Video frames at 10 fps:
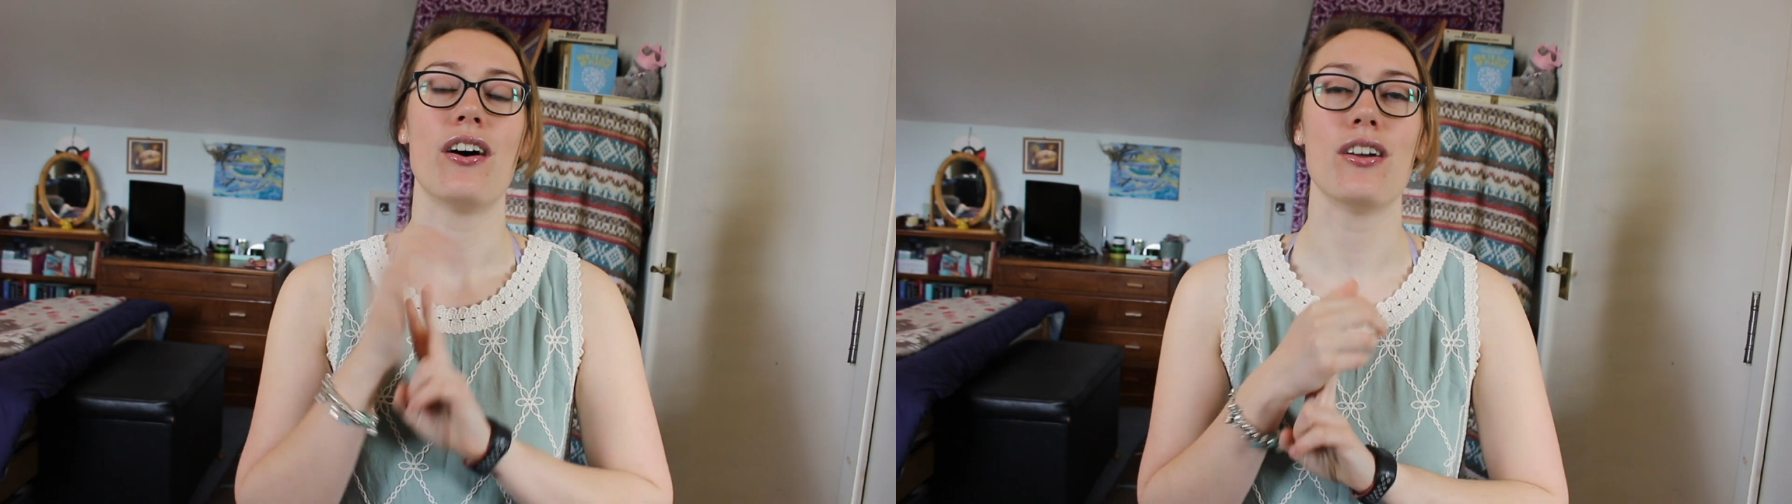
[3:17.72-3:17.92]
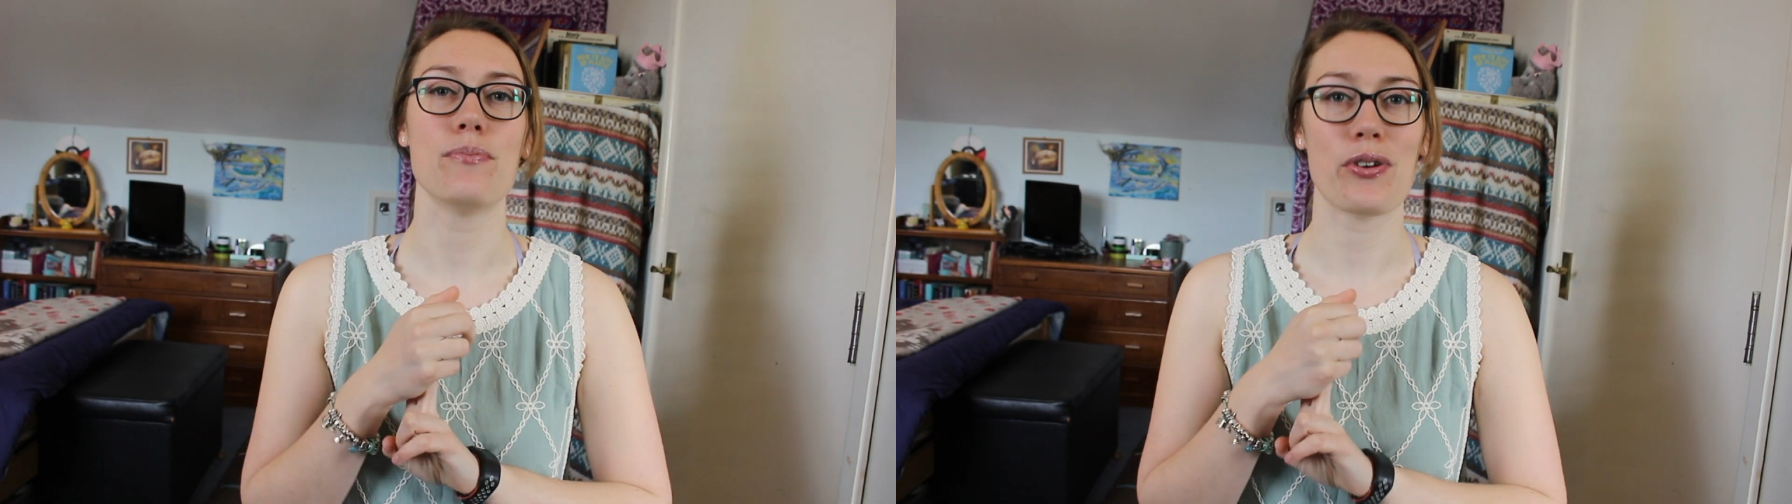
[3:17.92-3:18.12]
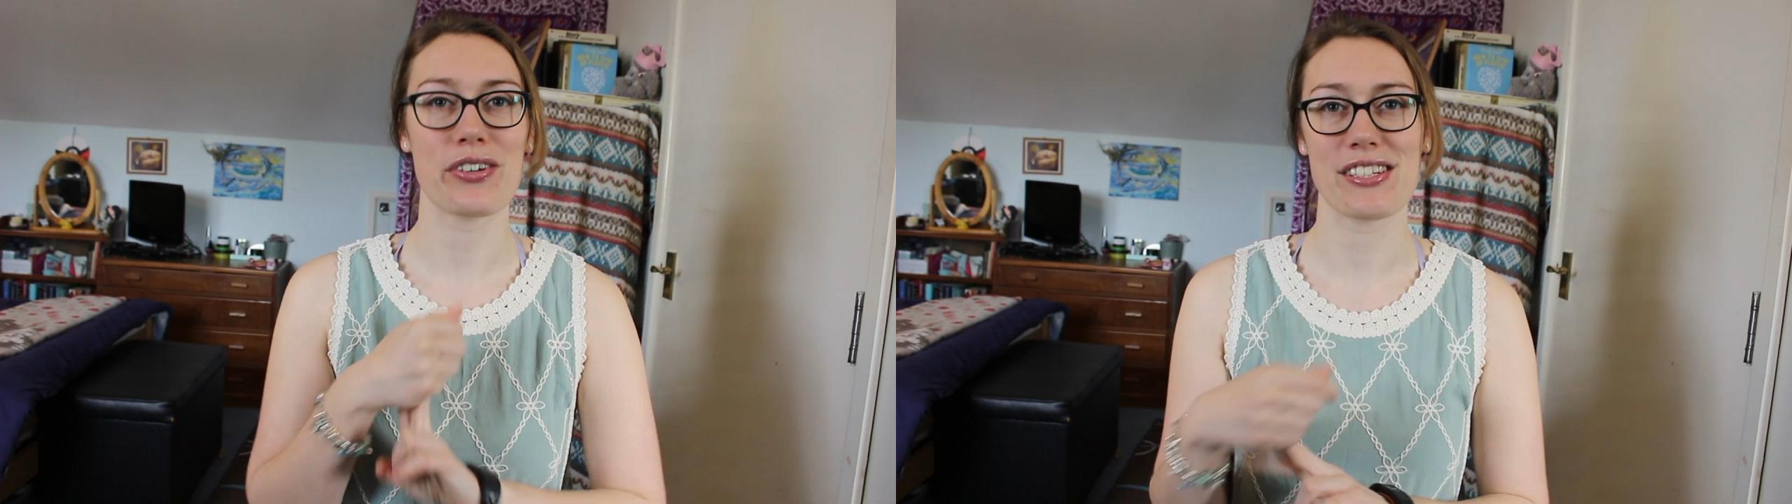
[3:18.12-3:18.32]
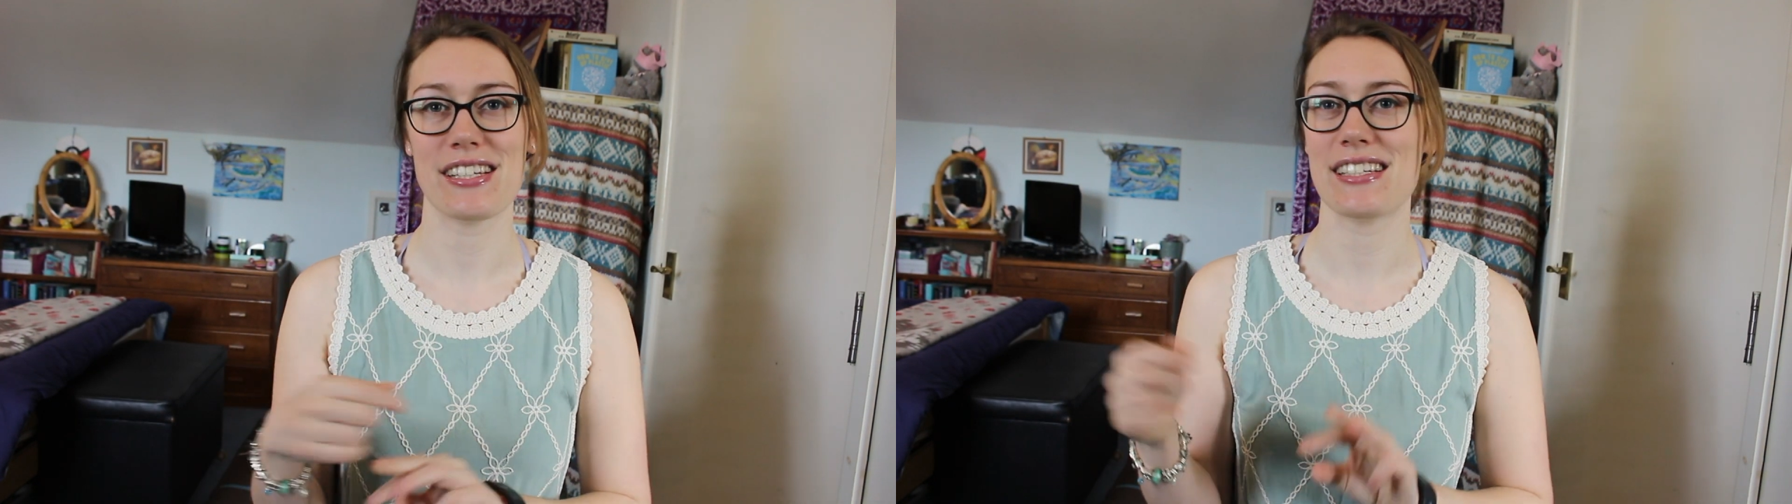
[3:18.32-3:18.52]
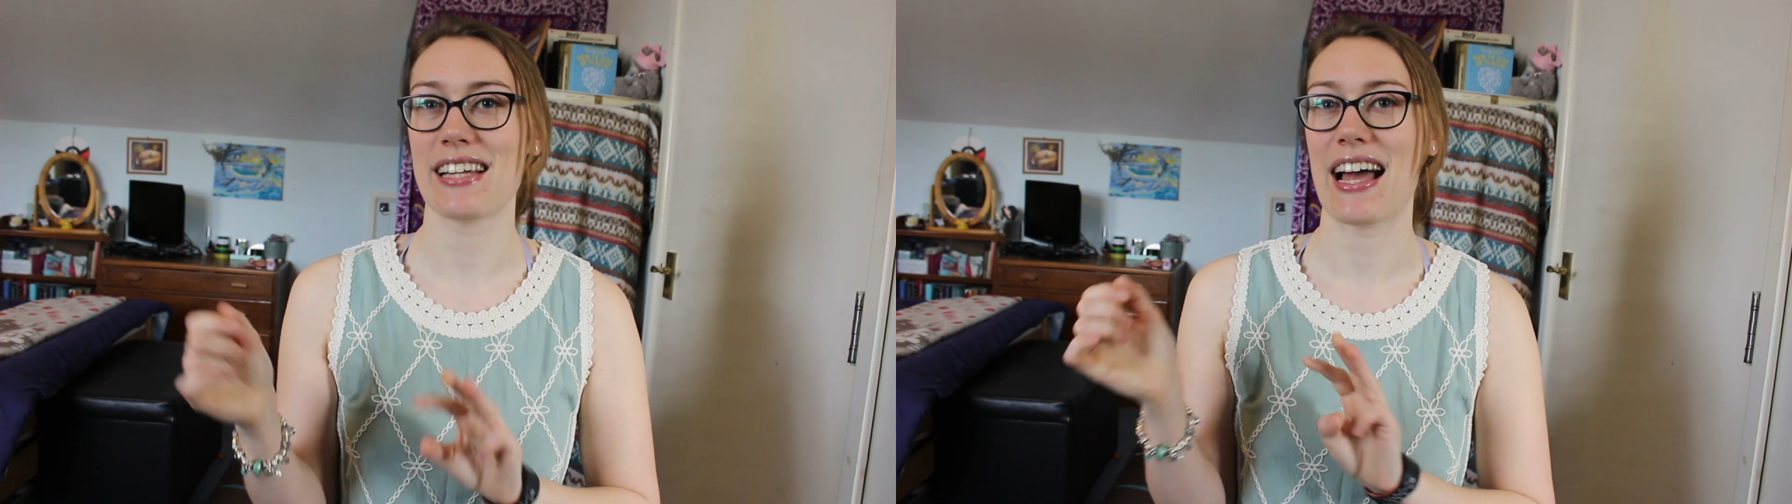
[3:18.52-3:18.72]

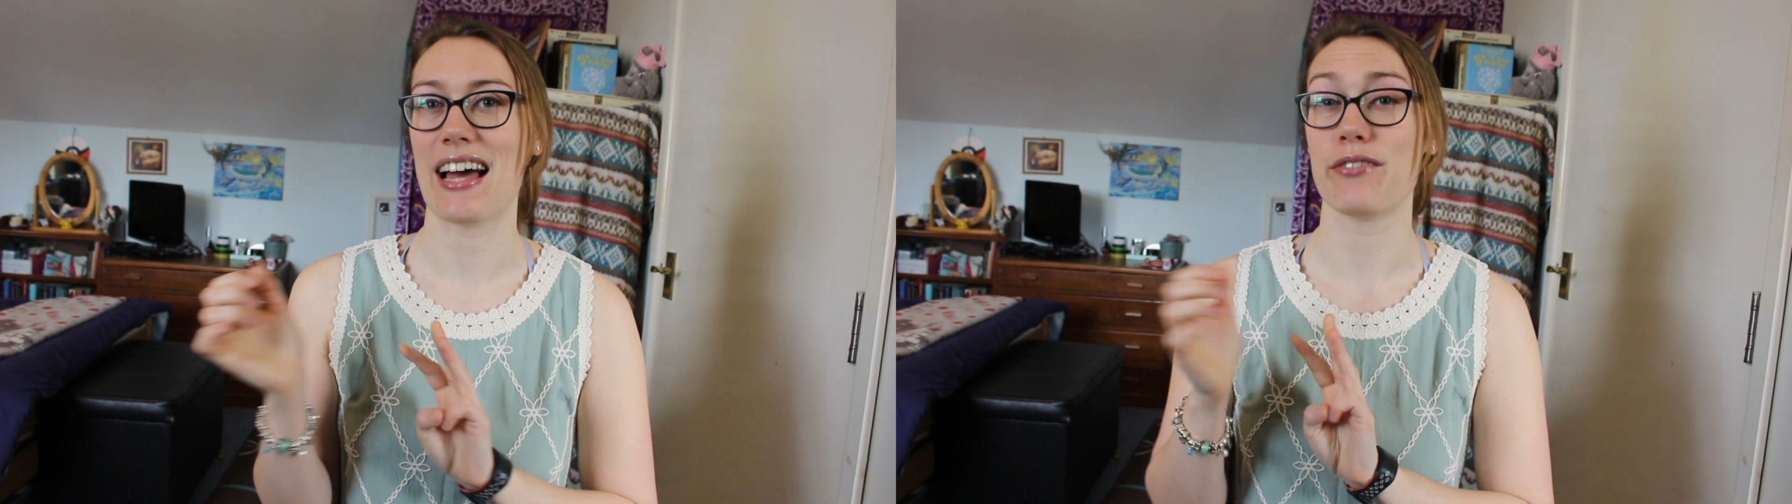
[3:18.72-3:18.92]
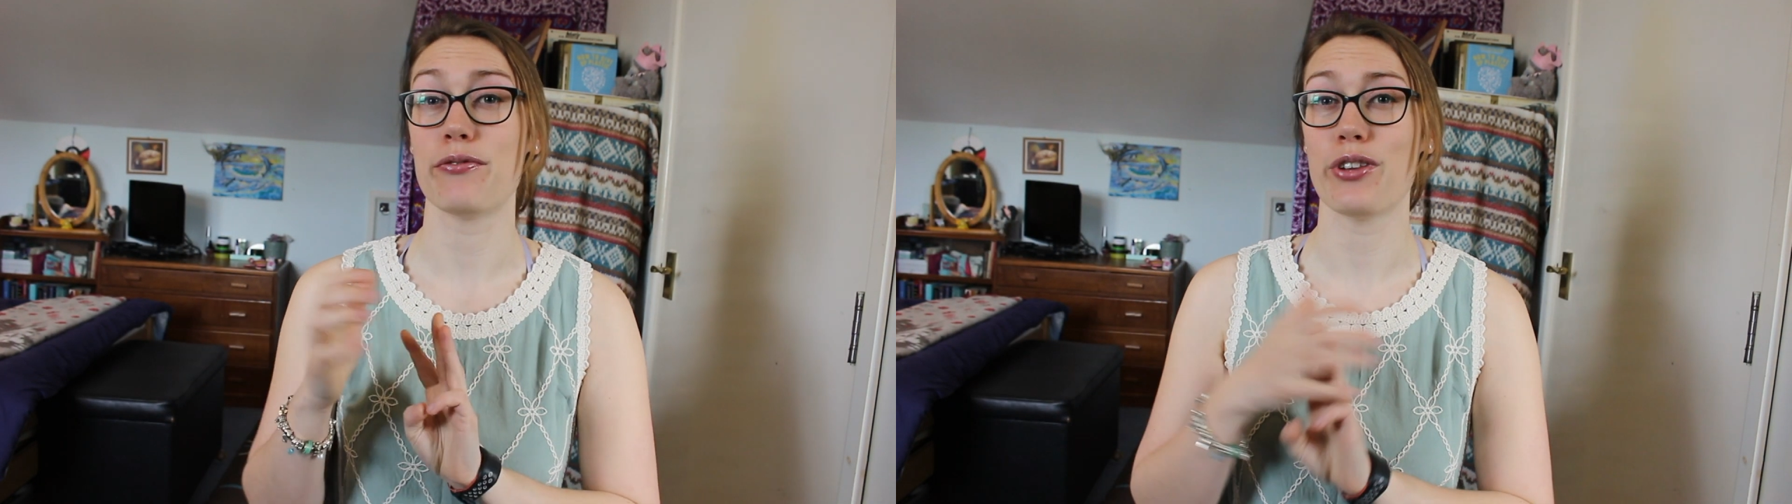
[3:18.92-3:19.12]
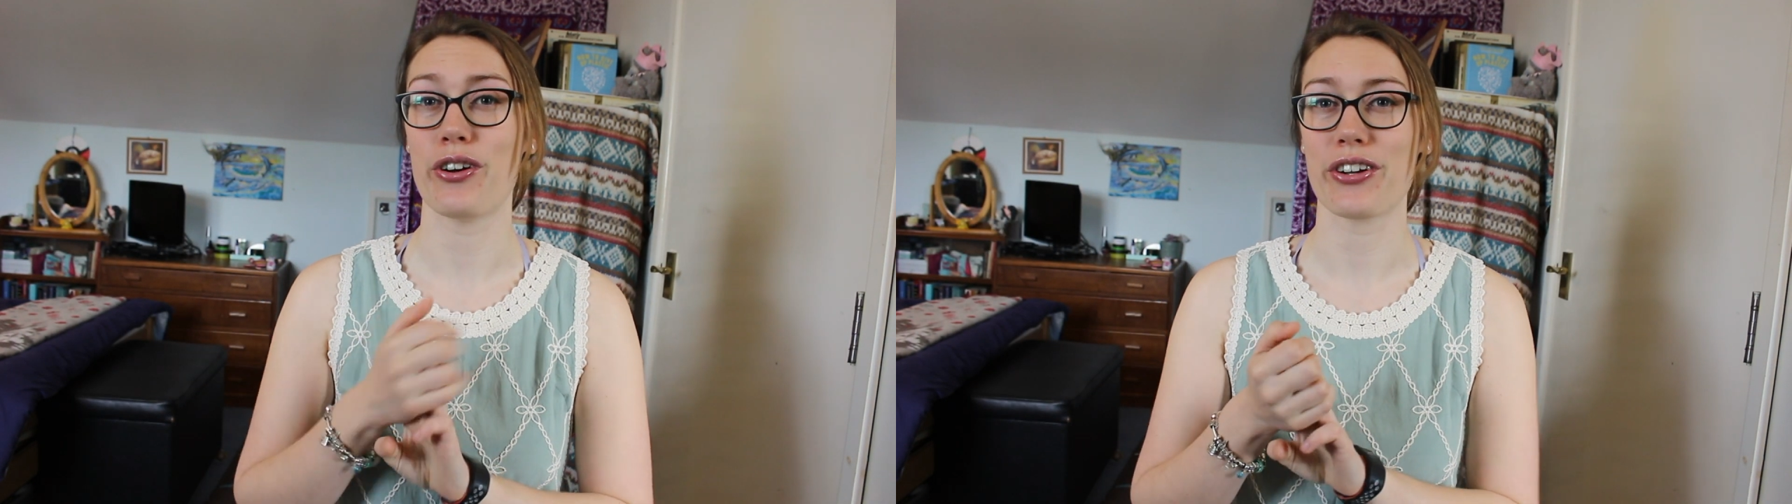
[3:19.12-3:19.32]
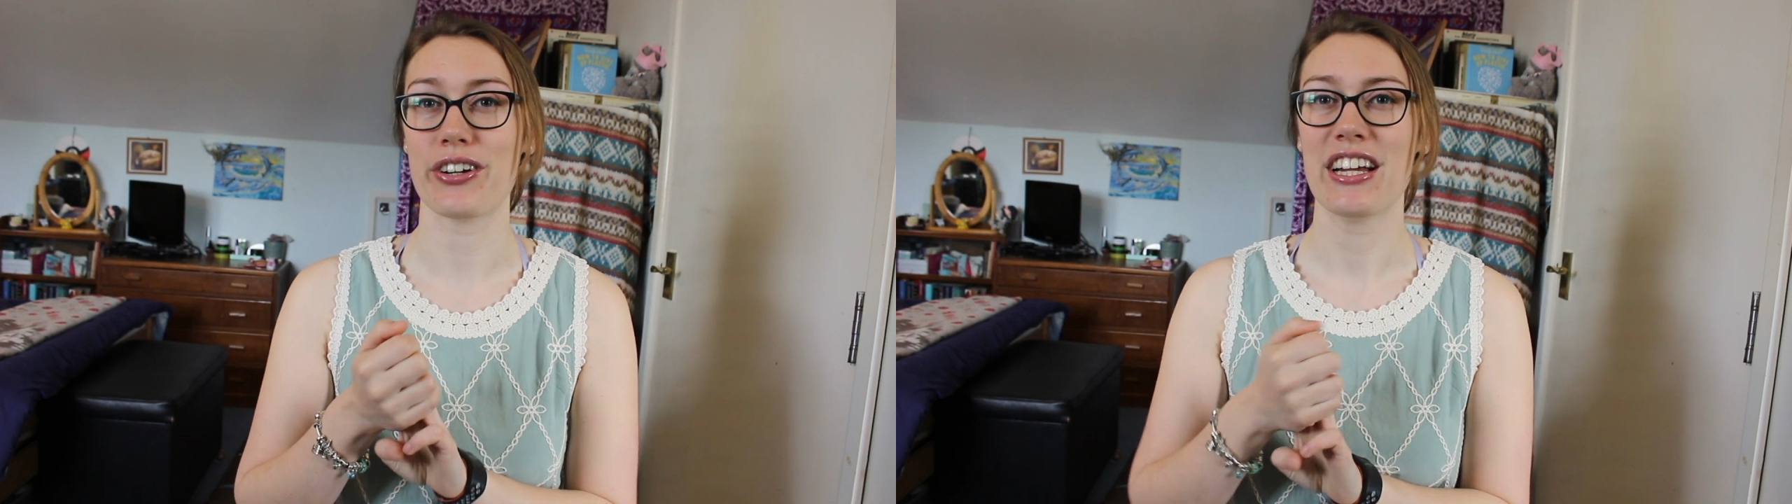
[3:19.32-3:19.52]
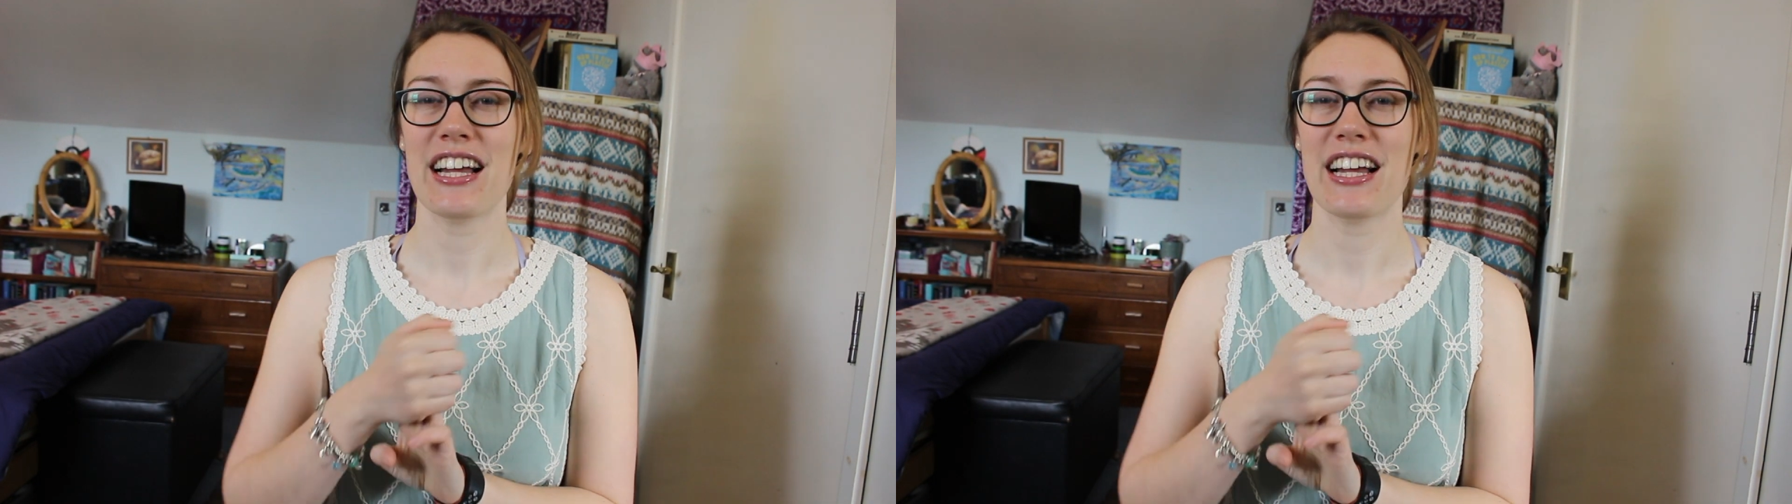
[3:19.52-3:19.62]
unboxing, and vlogger.